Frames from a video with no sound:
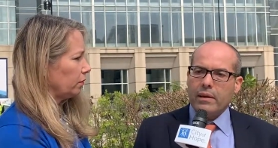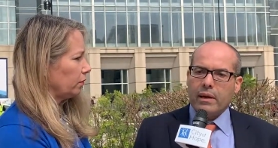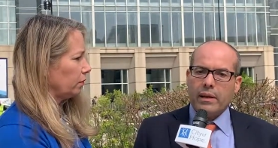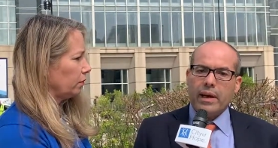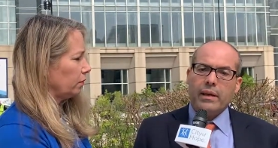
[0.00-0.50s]

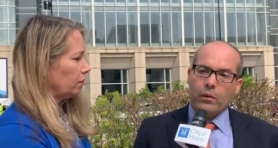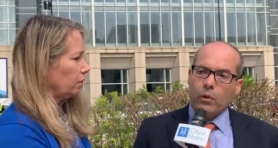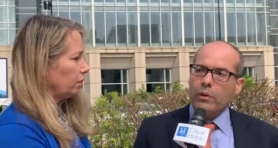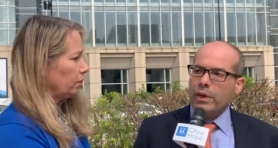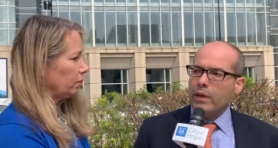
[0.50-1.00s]
Speaker 1: Again, in
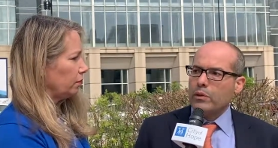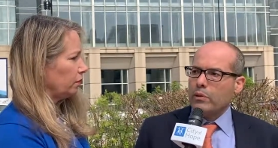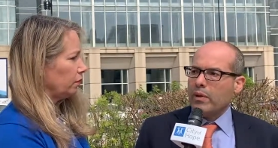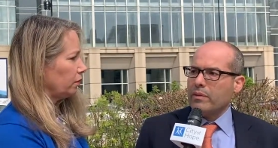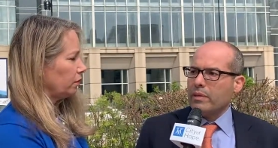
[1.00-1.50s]
colon cancer,
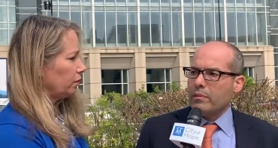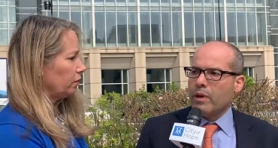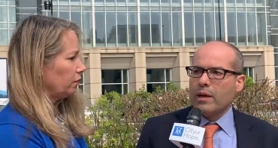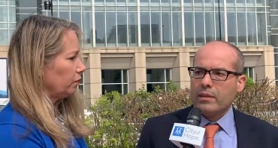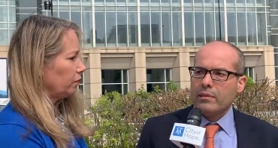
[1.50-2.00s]
we have seen
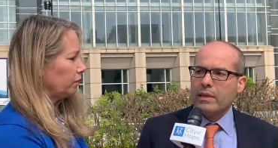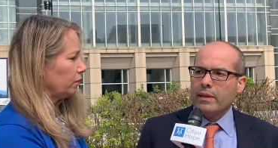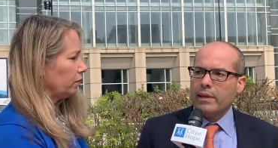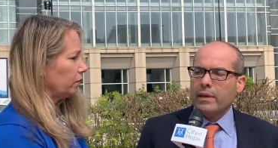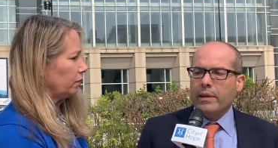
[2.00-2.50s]

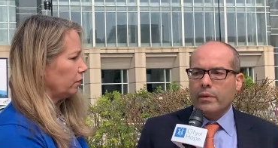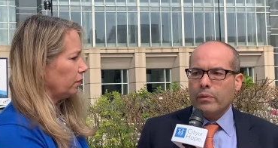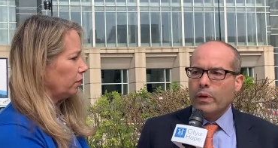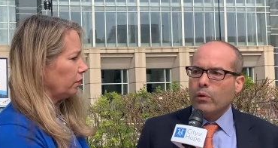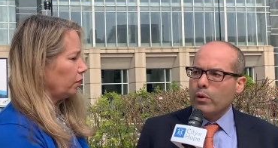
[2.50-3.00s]
approximately
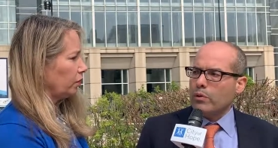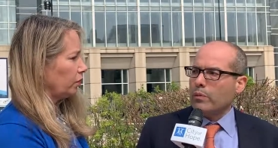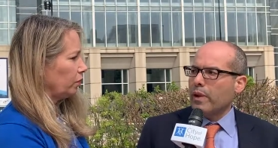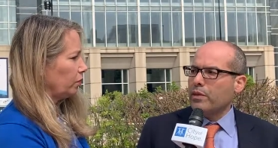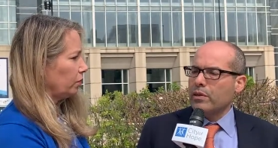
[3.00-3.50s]
three quarters of
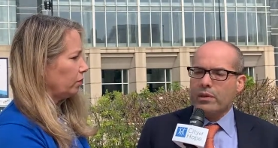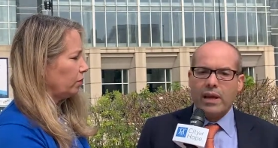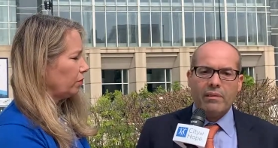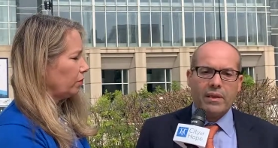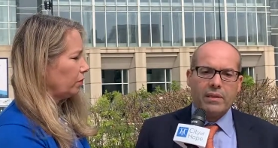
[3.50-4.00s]
patients
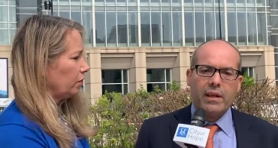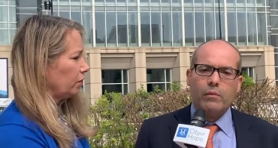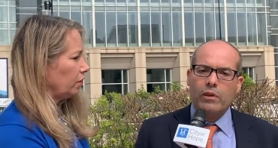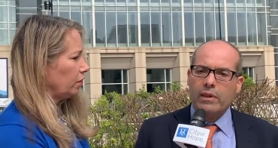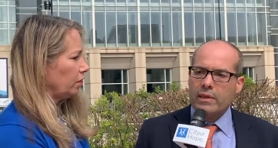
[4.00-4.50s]
having
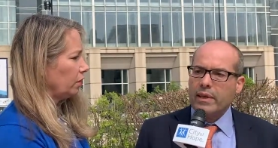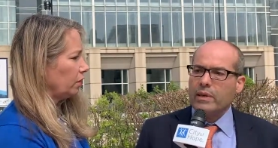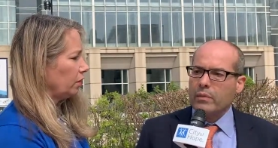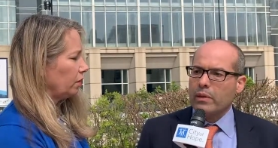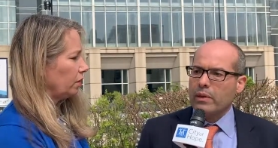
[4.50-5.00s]
stable
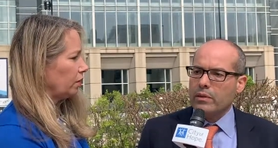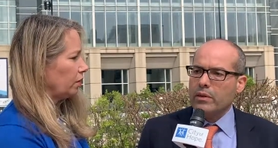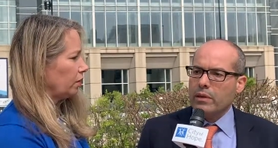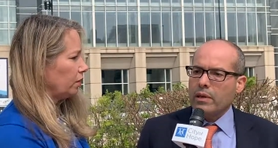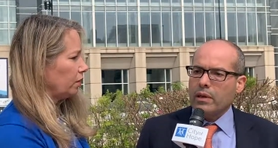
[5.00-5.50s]
disease with
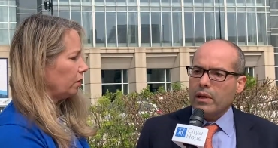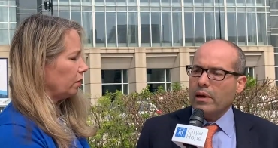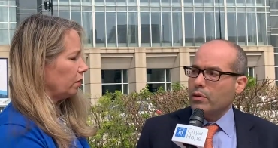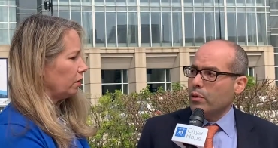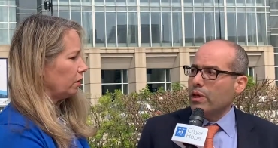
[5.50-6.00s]
this
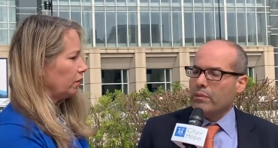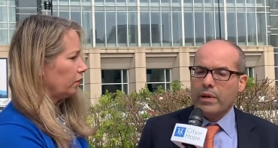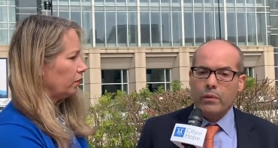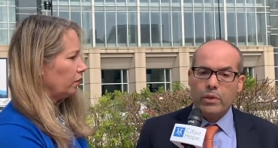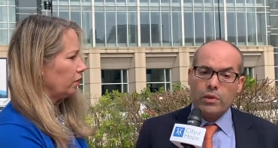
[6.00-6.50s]
uh,
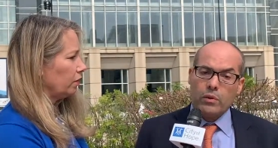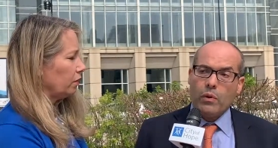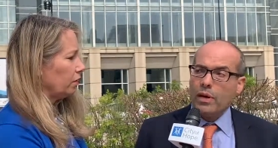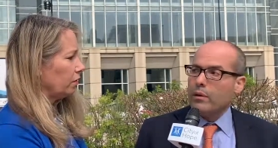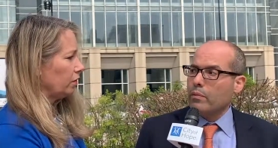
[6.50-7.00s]
treatment, which is
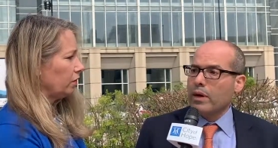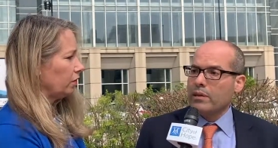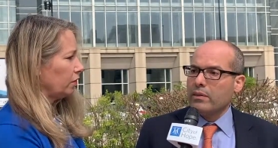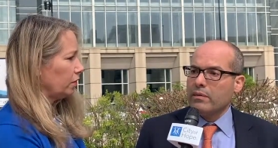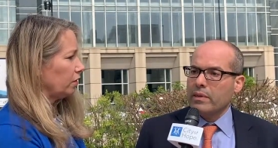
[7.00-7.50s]
quite
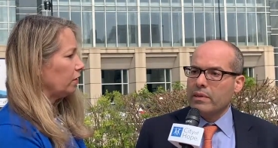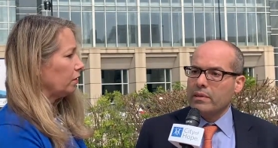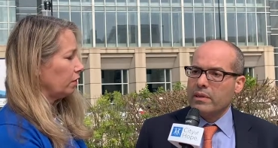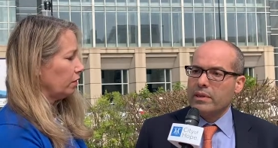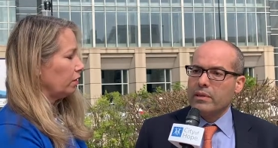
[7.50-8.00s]
impressive. This is disease